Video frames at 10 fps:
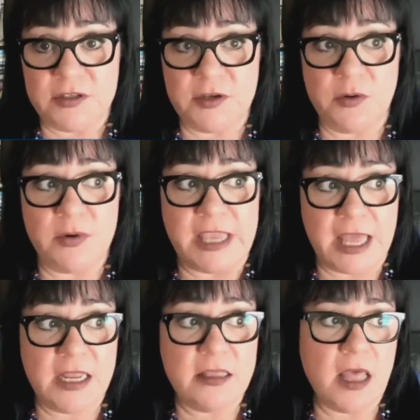So
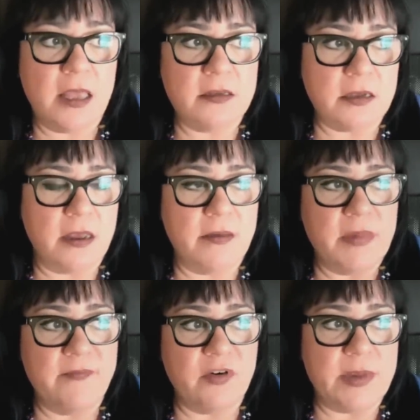getting that
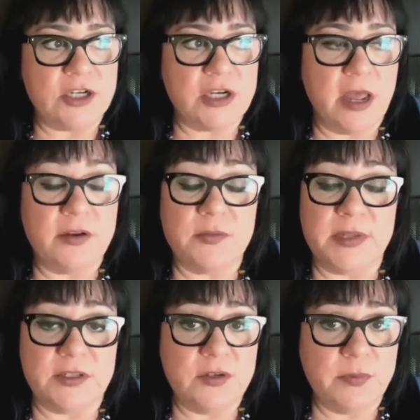information out has
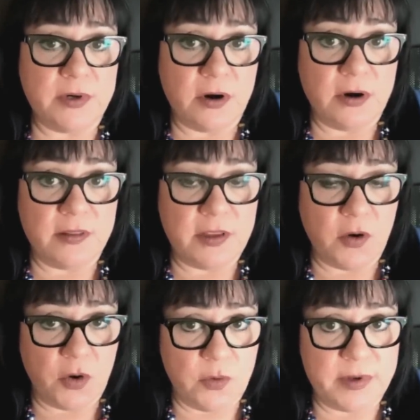been super hard in
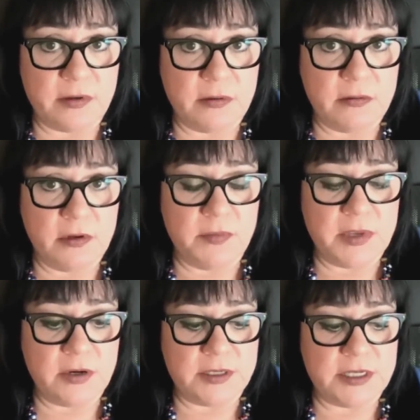the urban
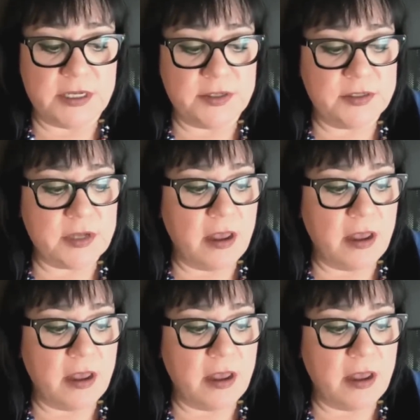communities.